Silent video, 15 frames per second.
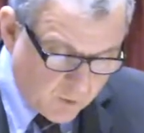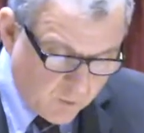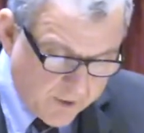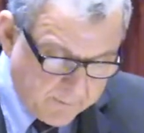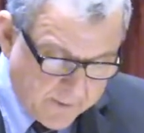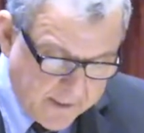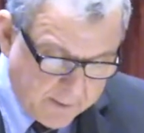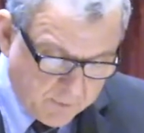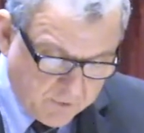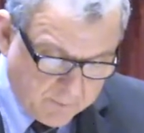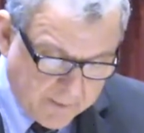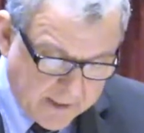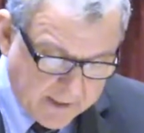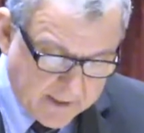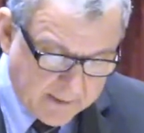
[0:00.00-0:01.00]
we've been able to
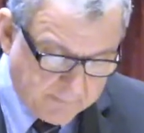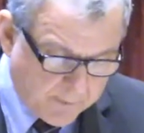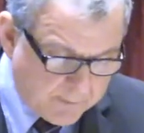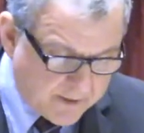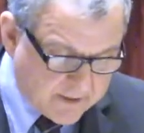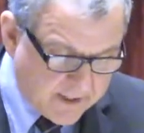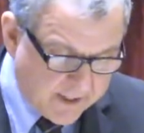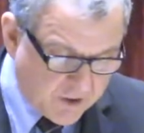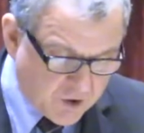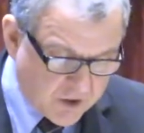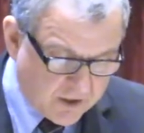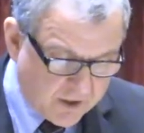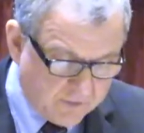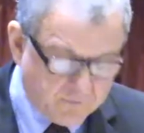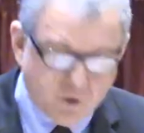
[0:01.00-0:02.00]
begin
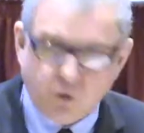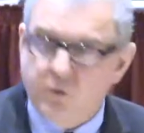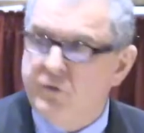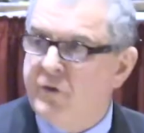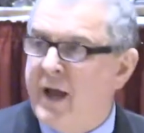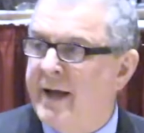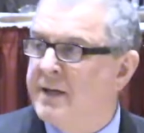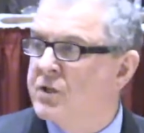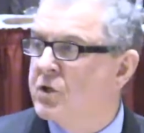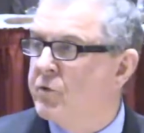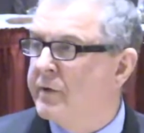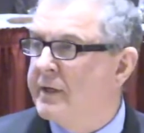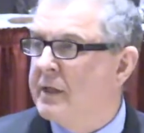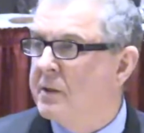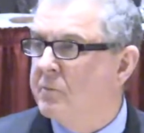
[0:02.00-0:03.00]
implementation of new science
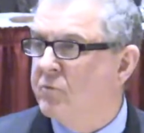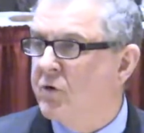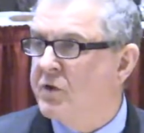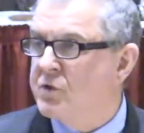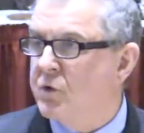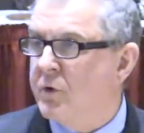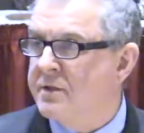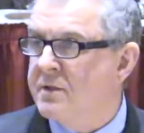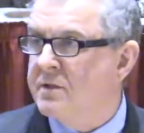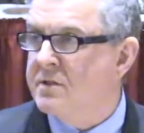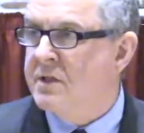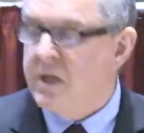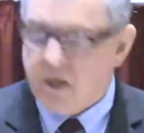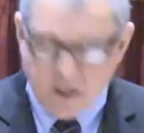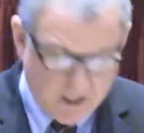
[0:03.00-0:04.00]
curriculum
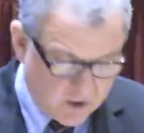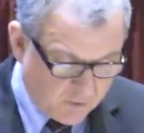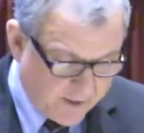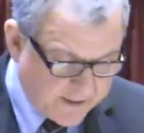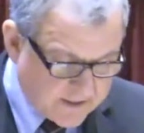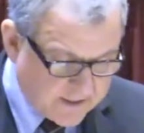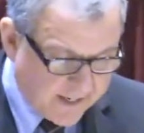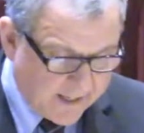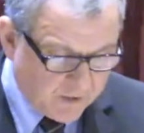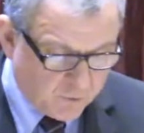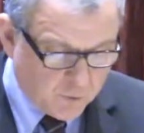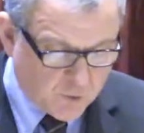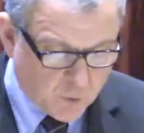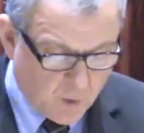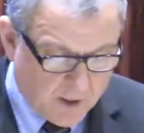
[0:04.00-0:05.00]
resources in grades K
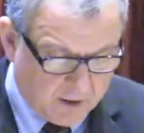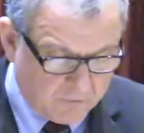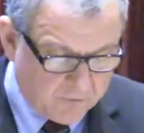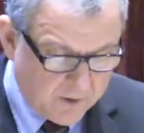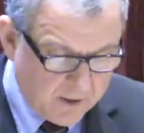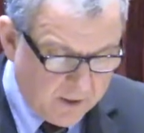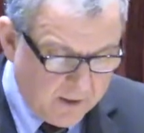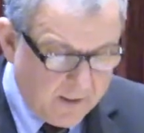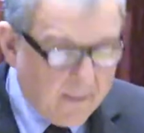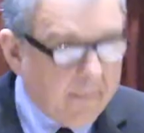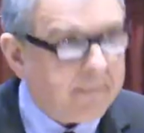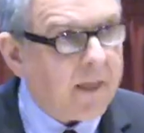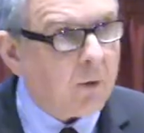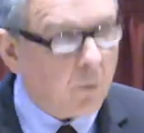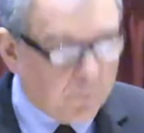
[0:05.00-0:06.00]
through 12 that